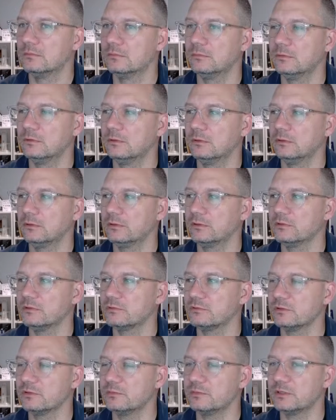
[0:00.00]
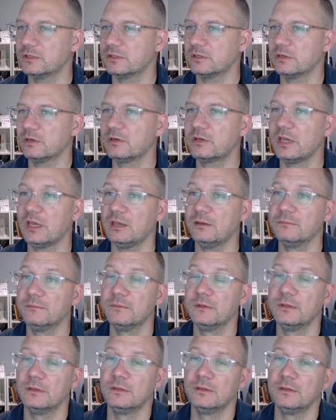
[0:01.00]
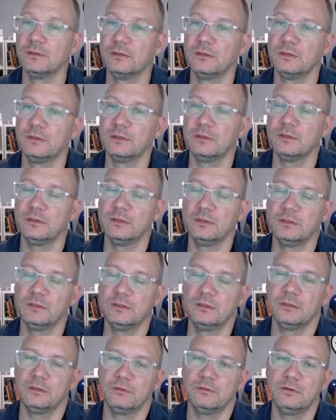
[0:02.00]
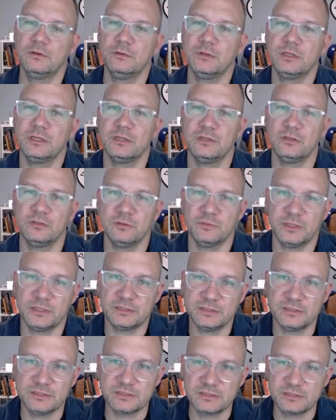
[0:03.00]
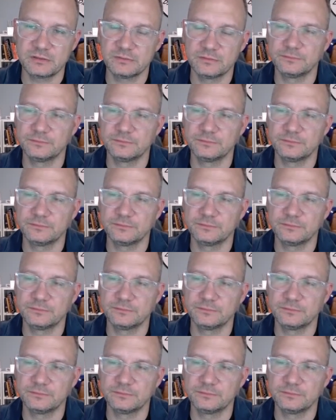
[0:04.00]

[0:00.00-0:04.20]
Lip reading: all goes really big. Okay. What are we going to do about this?